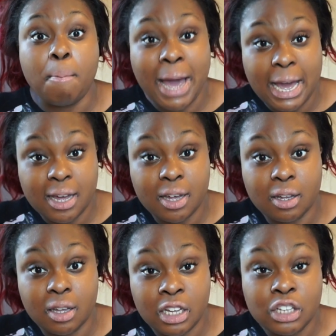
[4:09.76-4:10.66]
back.
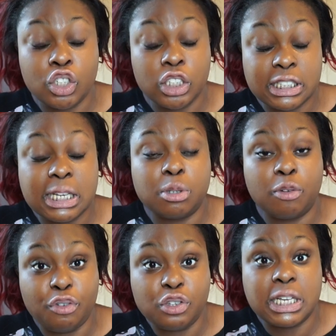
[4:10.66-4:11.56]
She's
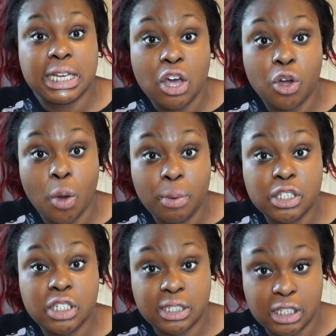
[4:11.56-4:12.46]
accepted for you to go
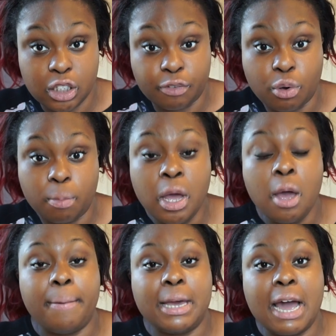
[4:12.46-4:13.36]
into sixth form,
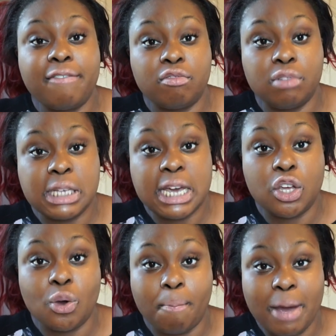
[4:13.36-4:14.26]
but you have to
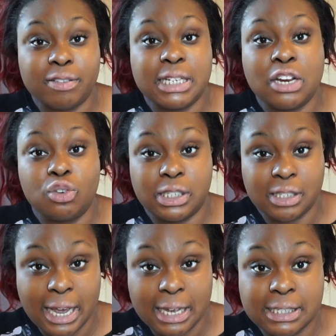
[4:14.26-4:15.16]
retake your maths and your
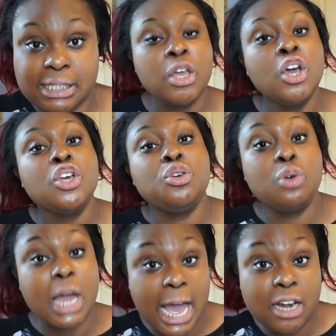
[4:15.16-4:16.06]
science.
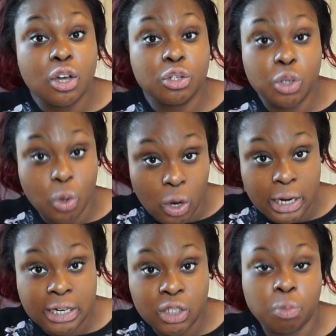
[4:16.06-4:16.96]
You can go to
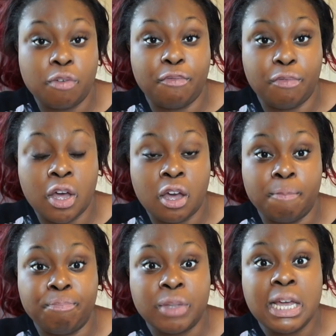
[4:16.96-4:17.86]
college with
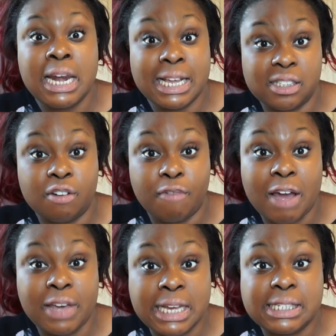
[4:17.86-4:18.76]
less than
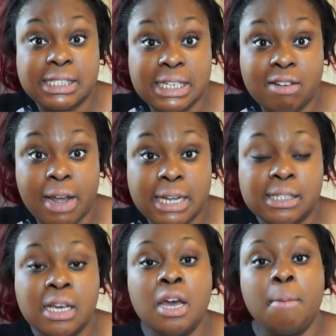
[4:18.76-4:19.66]
5 A to C grades,